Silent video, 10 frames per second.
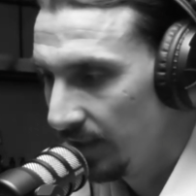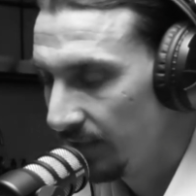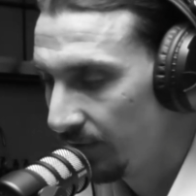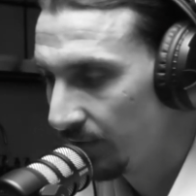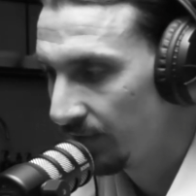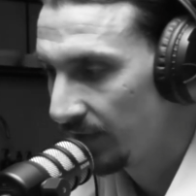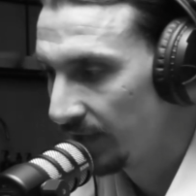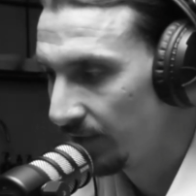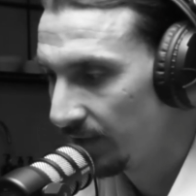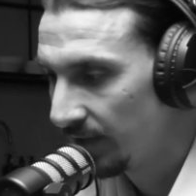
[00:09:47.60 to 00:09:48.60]
if you
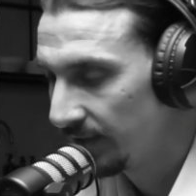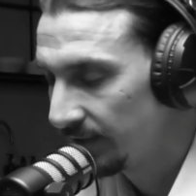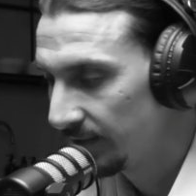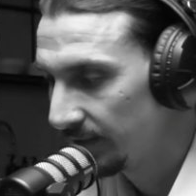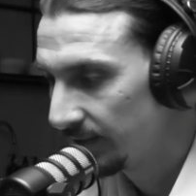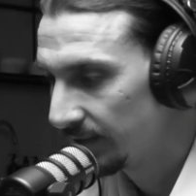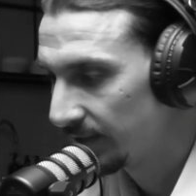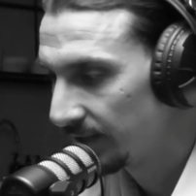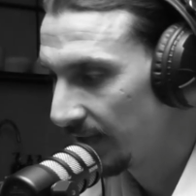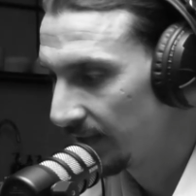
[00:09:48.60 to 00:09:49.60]
fail or not,
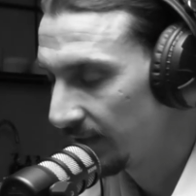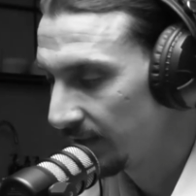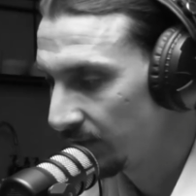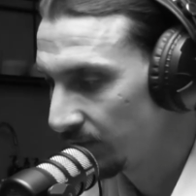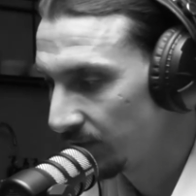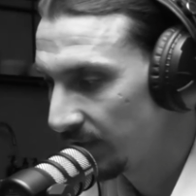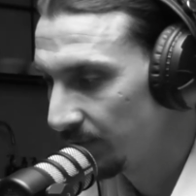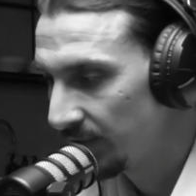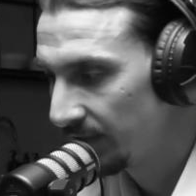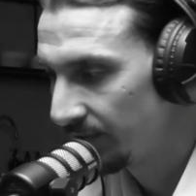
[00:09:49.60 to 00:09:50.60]
I think you should not
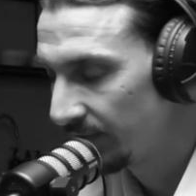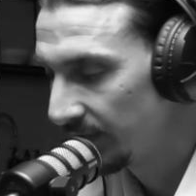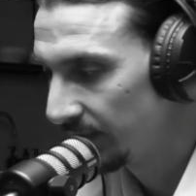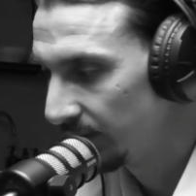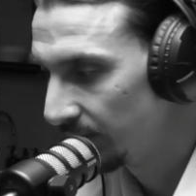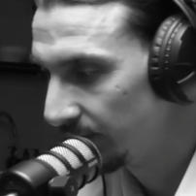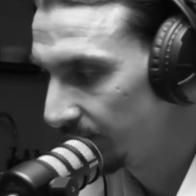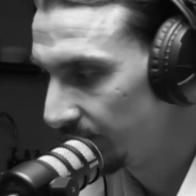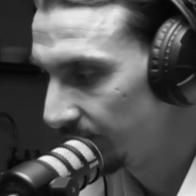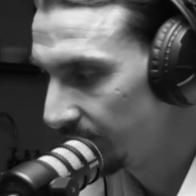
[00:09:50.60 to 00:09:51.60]
be afraid
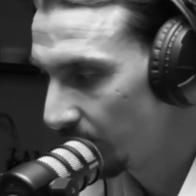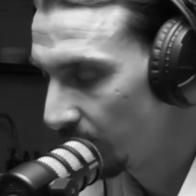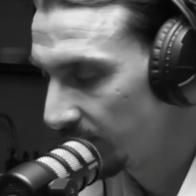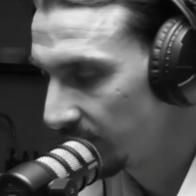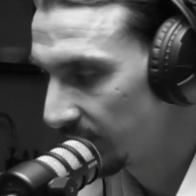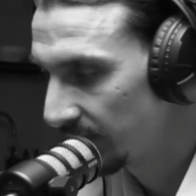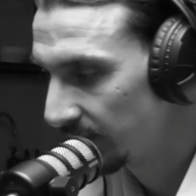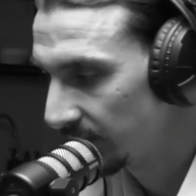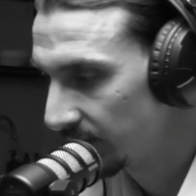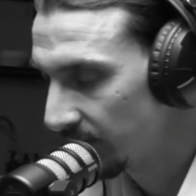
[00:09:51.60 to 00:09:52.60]

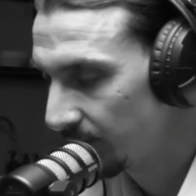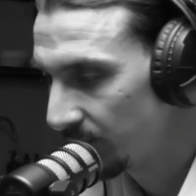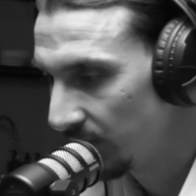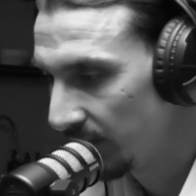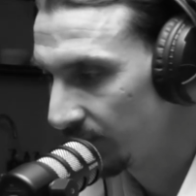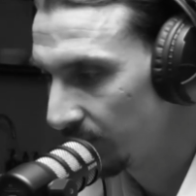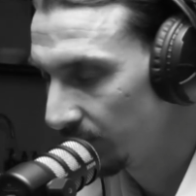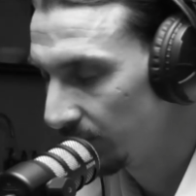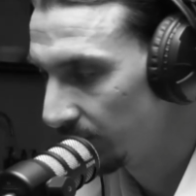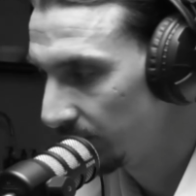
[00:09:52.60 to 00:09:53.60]
risking something. You have
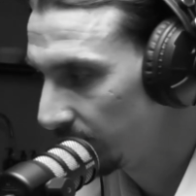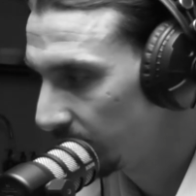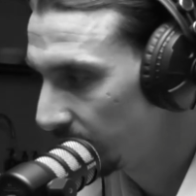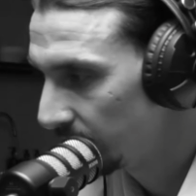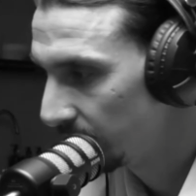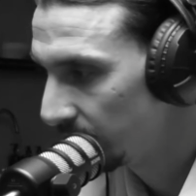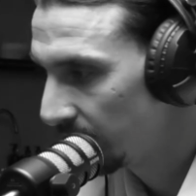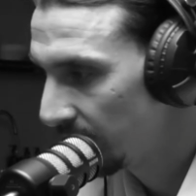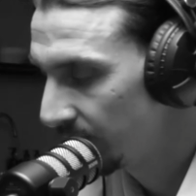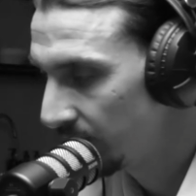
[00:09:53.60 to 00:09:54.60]
to
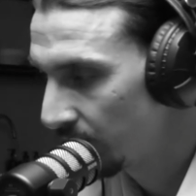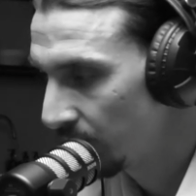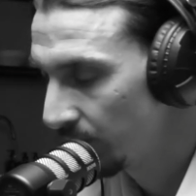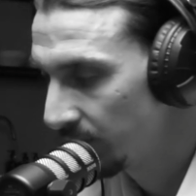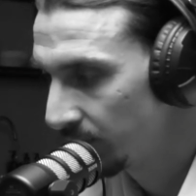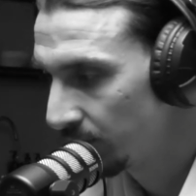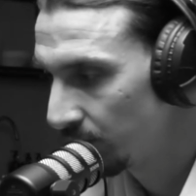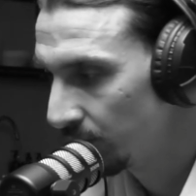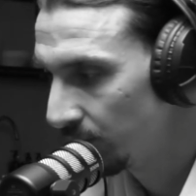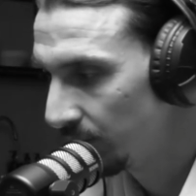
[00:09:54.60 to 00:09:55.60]
have the courage to
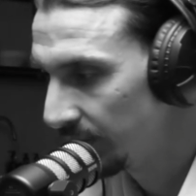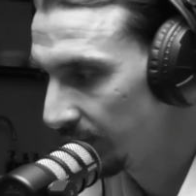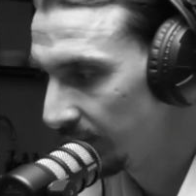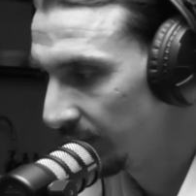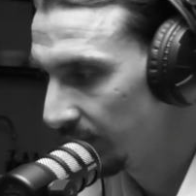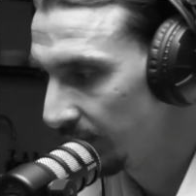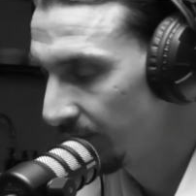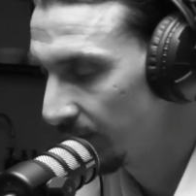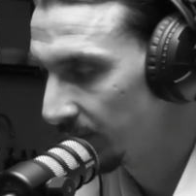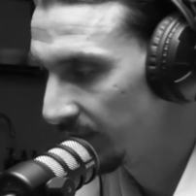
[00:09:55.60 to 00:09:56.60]
do it. And
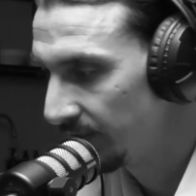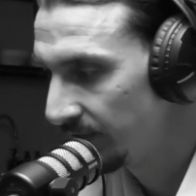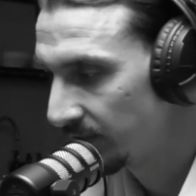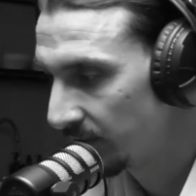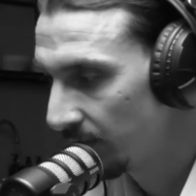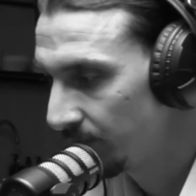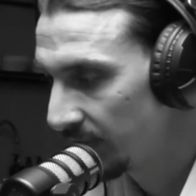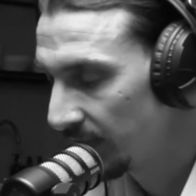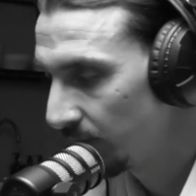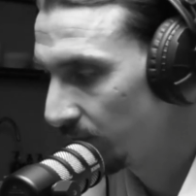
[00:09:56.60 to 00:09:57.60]
if I believe in
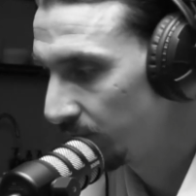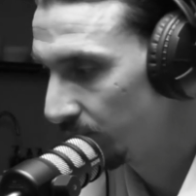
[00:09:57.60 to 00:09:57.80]
something, I will